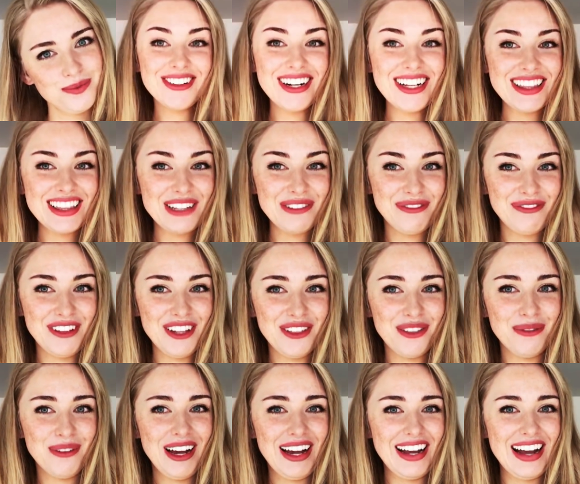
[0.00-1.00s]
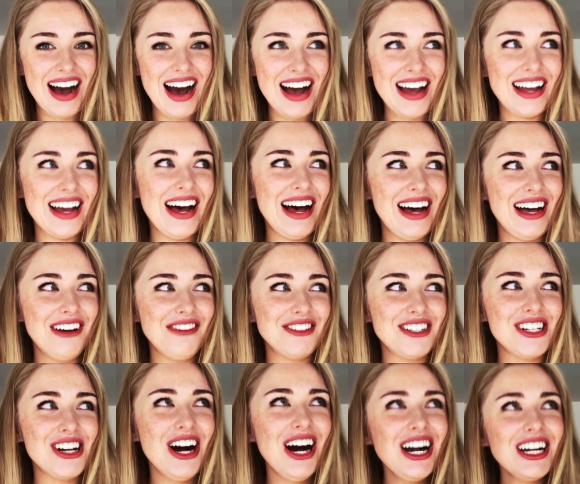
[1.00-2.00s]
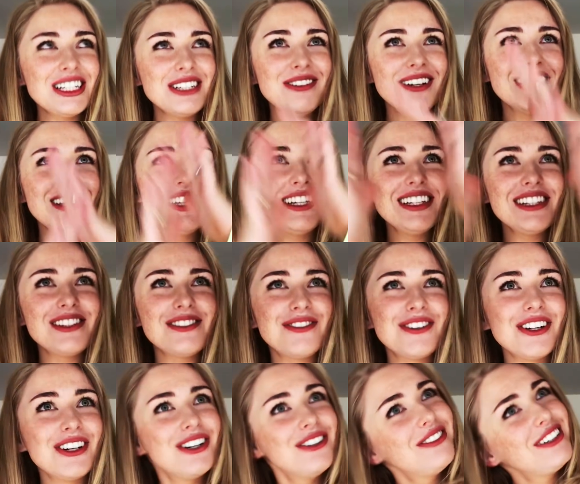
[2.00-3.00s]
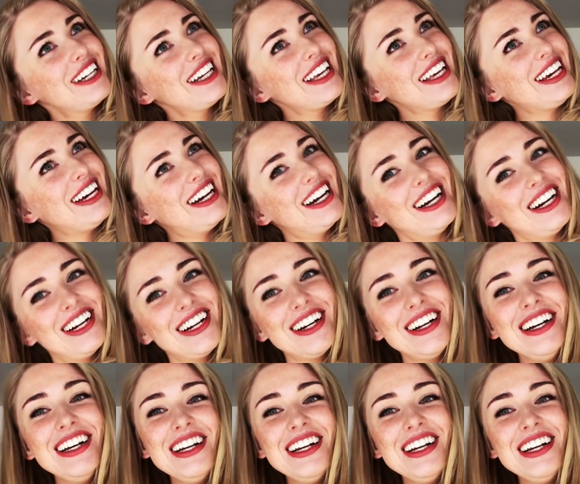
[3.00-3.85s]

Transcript: Right, the fifth way, I have talked about this for over a year.